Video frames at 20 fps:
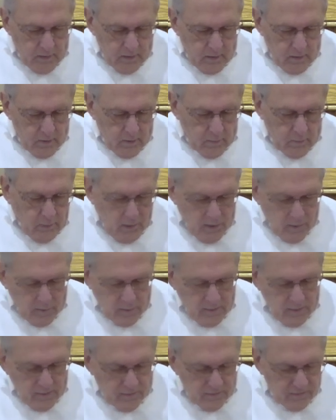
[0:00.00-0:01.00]
right on
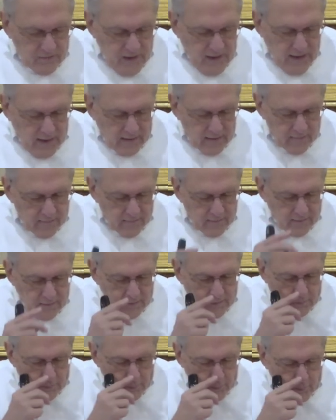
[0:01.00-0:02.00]
either side of the,
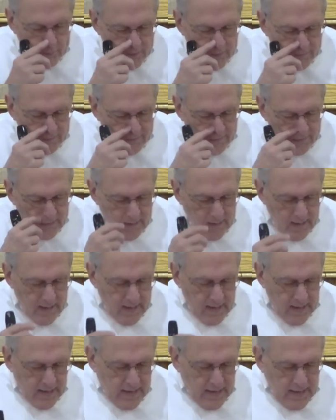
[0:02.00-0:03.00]
the river,
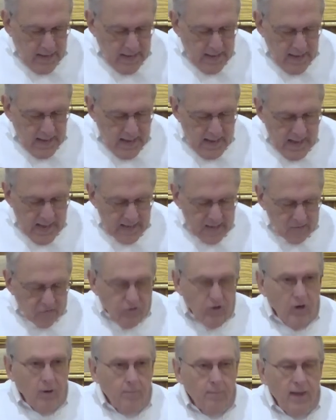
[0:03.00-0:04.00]
and it's
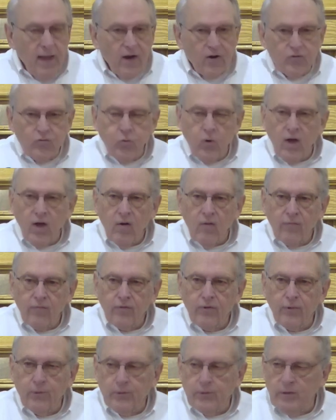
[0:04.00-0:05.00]
going to bear 12
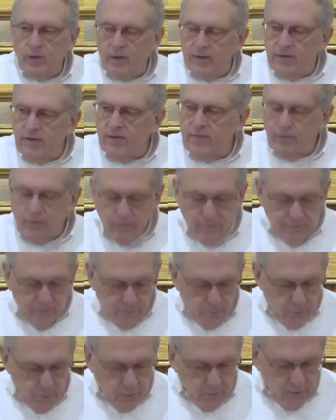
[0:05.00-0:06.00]
fruit, a different
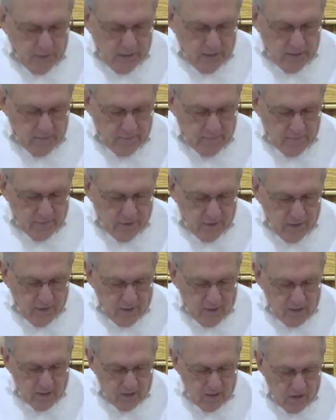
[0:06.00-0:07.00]
fruit every
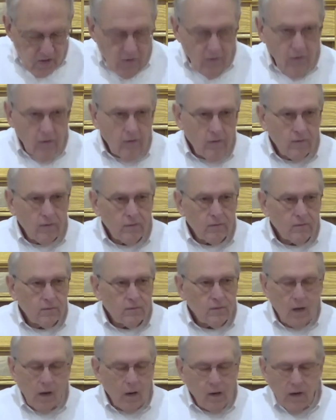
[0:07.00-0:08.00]
year,
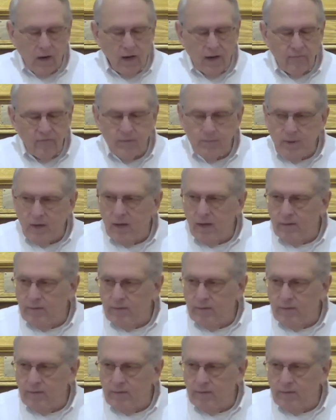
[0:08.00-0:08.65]
or every month.